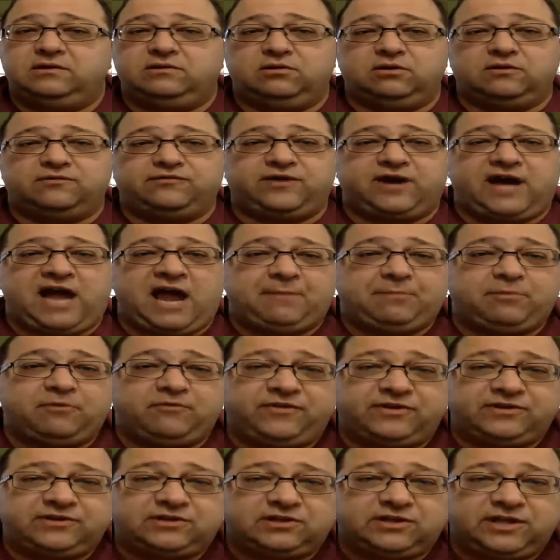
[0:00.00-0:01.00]
Look for
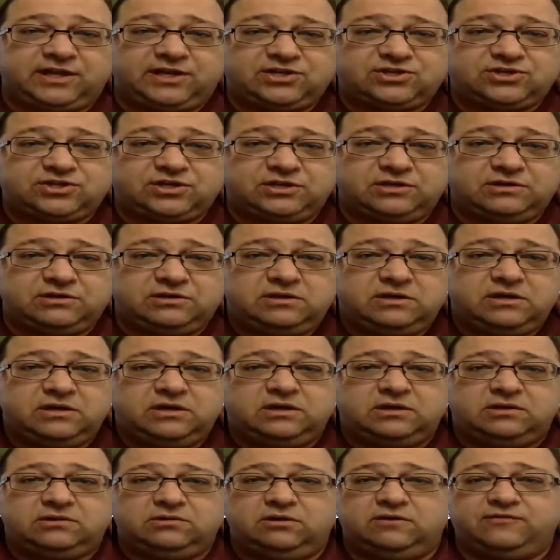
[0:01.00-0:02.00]
hypoventilation.
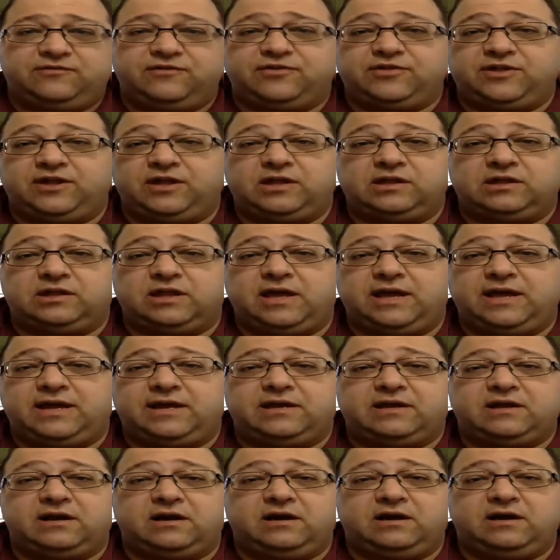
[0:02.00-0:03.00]
Look for things
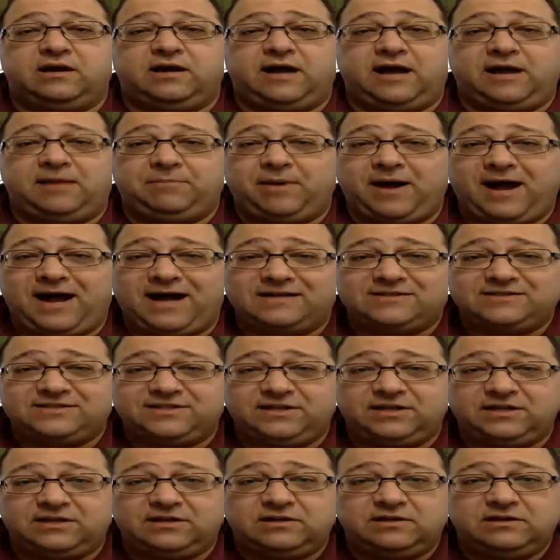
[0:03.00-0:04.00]
like uh,
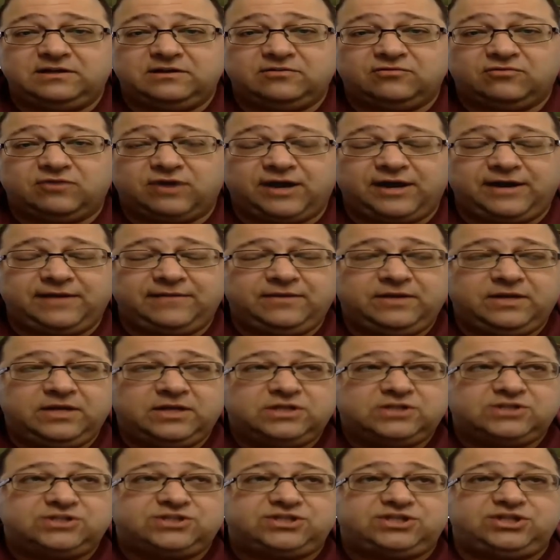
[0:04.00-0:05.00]
hypoxia. Right.
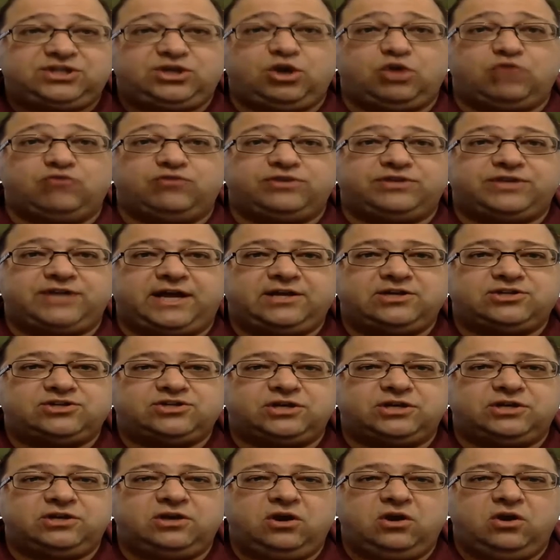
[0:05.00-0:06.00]
CO
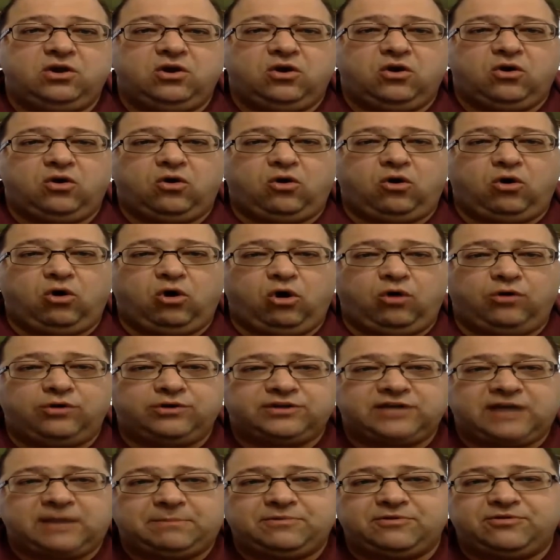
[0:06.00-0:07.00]
retention. All
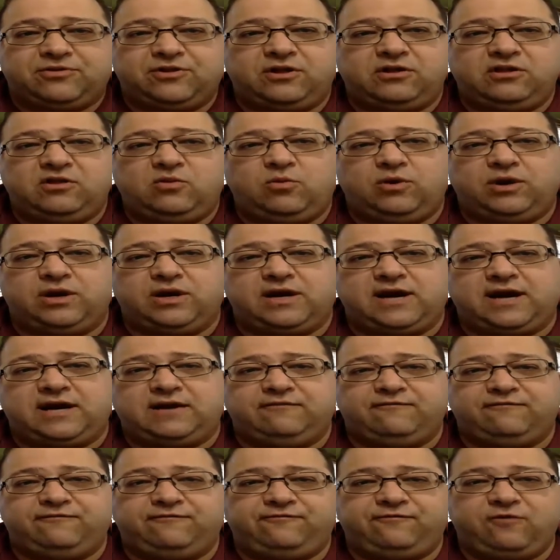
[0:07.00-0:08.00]
the type of things you want to
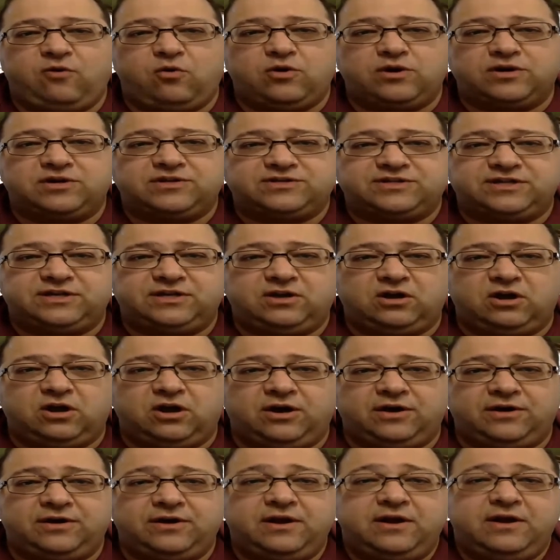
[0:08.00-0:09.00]
kind of focus in
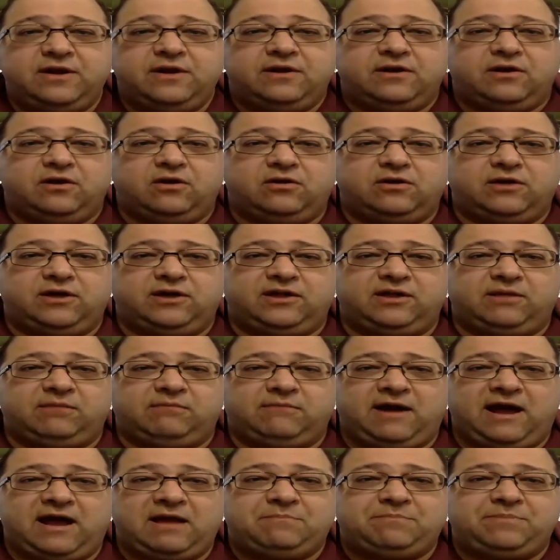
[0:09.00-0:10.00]
on okay, that
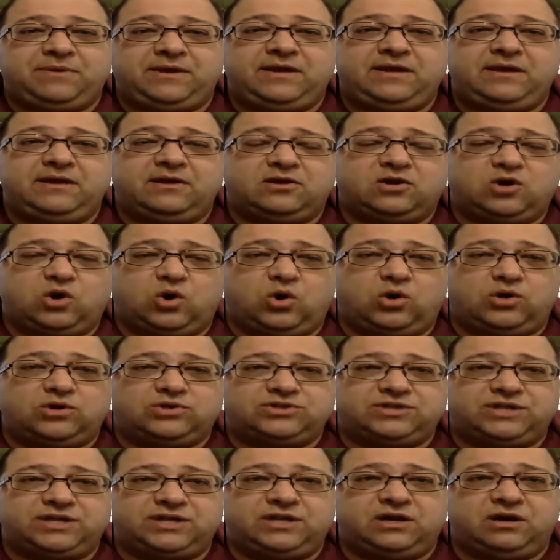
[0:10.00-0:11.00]
might be
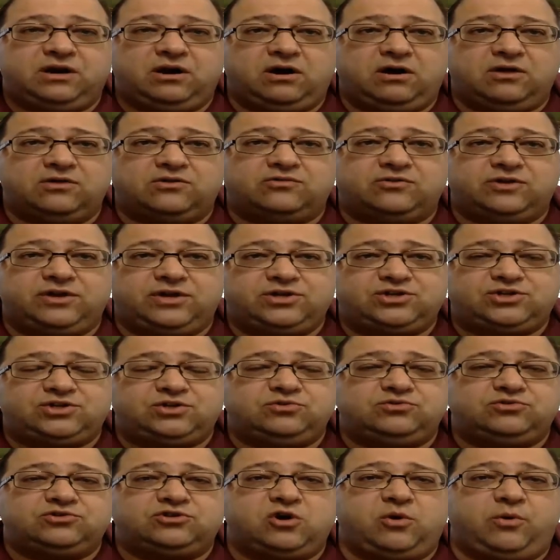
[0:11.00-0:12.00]
causing other
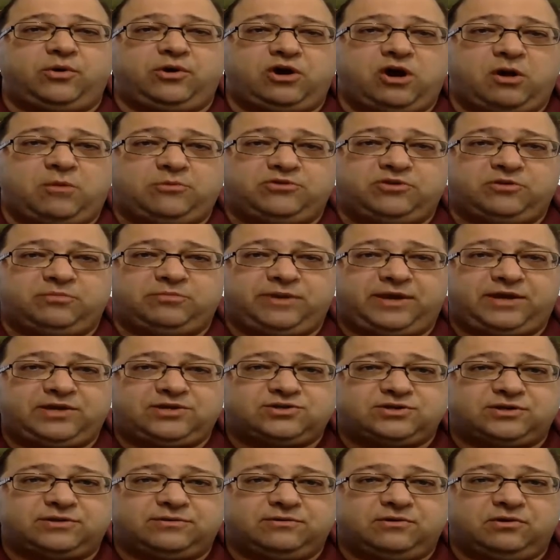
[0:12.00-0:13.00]
issues going on with your
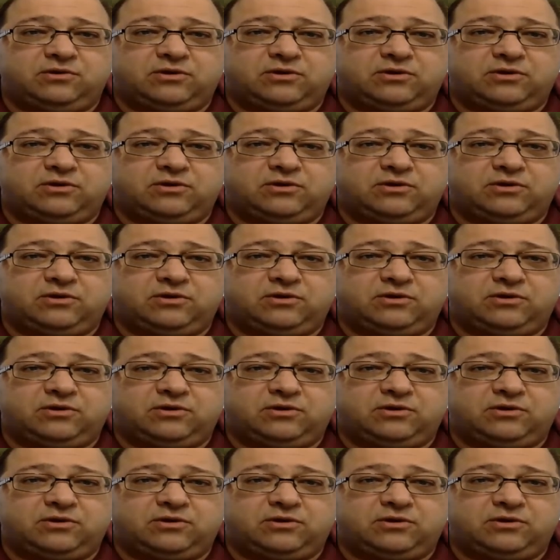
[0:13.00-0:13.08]
patient.